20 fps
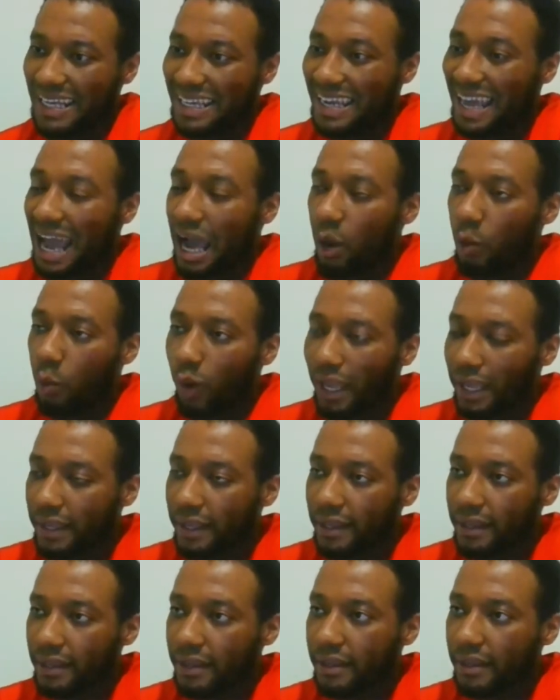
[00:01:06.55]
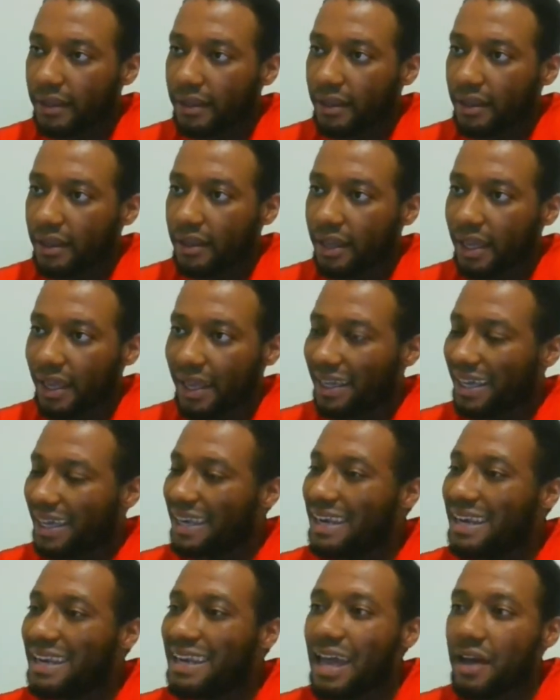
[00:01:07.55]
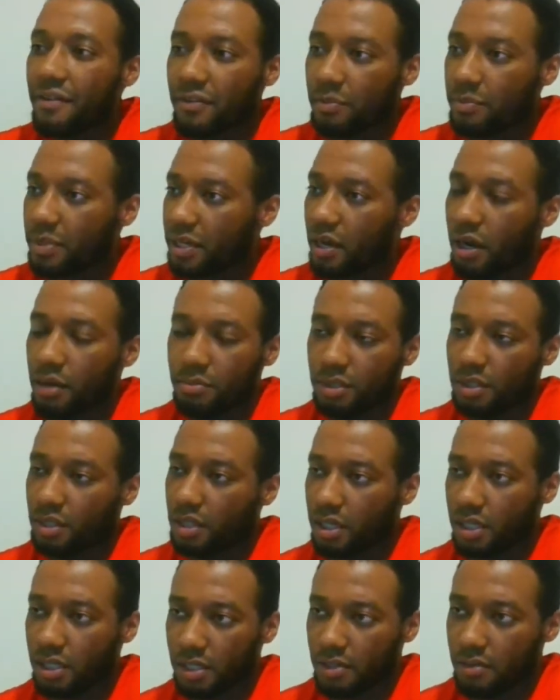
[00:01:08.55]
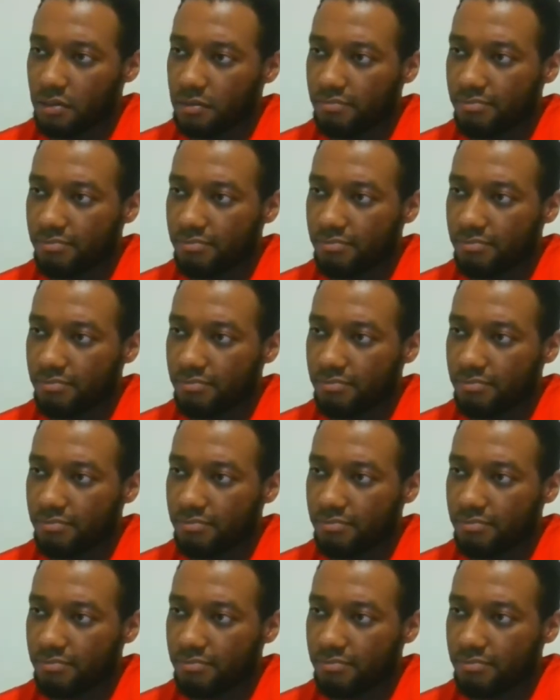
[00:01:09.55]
That way, it can never become dirty.